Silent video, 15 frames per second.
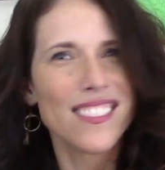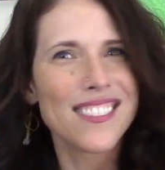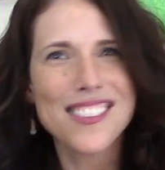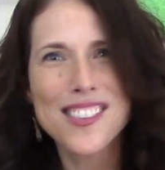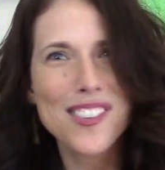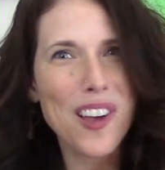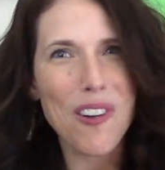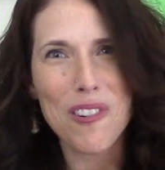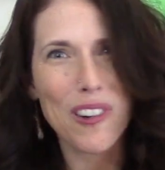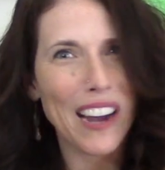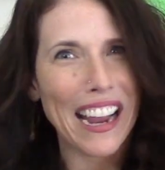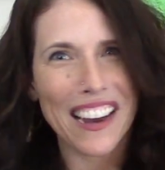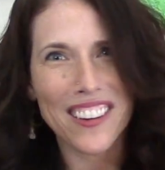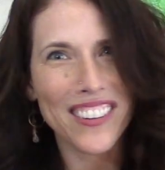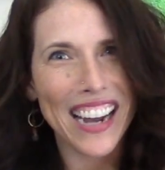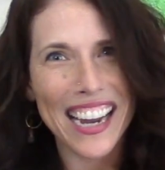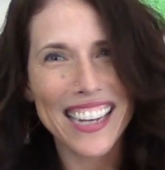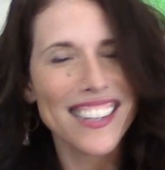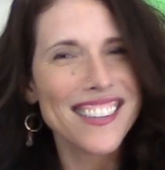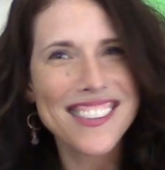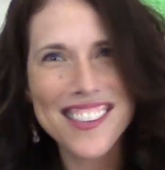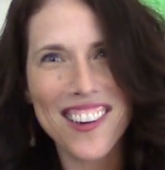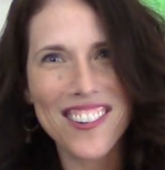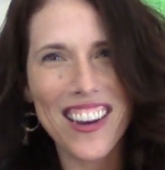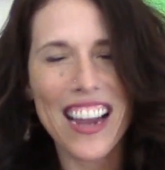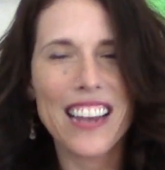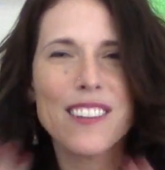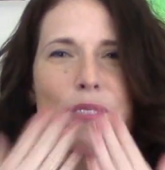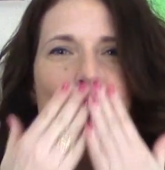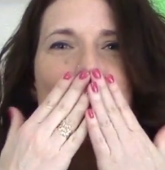So great, right? So
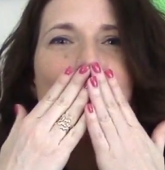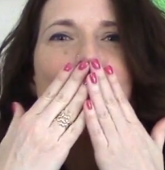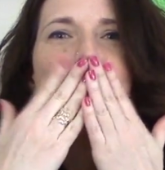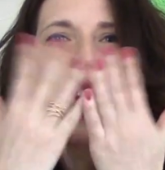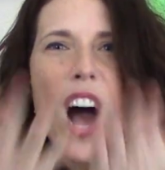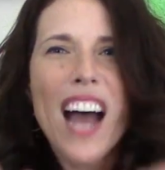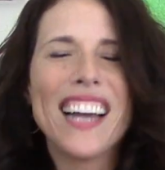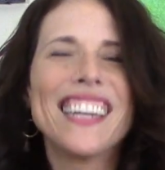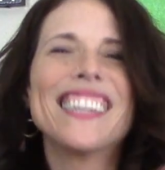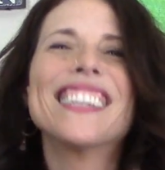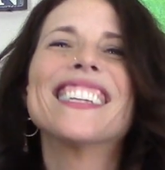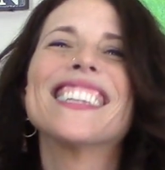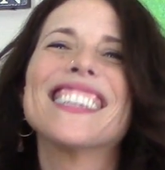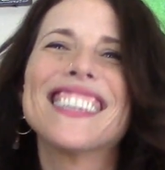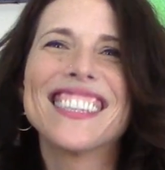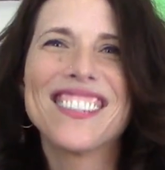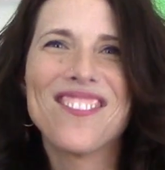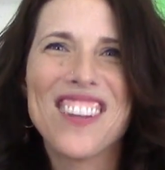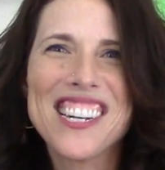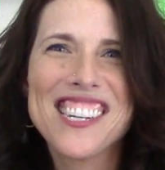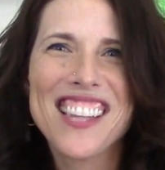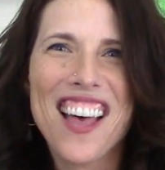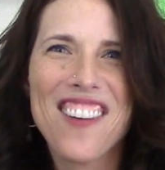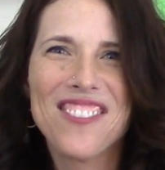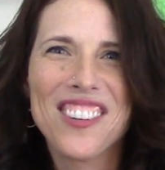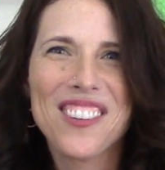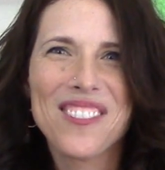great. Mwah. Much love.